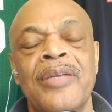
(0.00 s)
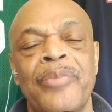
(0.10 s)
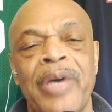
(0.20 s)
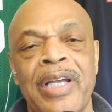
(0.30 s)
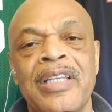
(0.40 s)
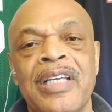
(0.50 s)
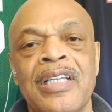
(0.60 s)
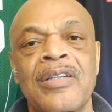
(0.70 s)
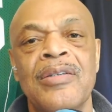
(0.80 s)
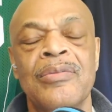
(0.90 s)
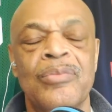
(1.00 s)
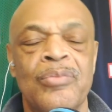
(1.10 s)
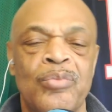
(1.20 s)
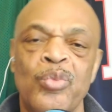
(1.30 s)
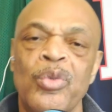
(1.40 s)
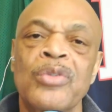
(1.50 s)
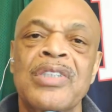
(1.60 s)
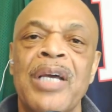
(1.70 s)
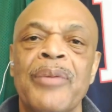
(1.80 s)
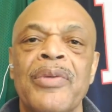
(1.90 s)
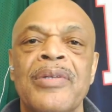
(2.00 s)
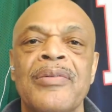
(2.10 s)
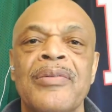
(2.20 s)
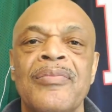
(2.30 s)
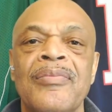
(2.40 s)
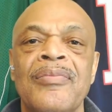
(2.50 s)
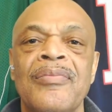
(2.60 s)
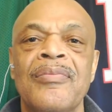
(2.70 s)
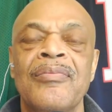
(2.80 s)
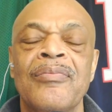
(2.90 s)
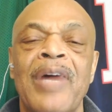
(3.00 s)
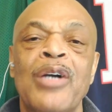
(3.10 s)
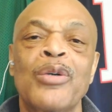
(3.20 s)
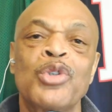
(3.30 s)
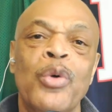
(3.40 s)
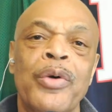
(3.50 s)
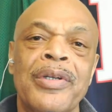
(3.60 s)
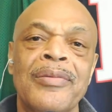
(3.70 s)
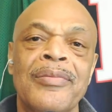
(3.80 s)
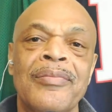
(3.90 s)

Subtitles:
Better than Will Chamberlain, Michael Jordan,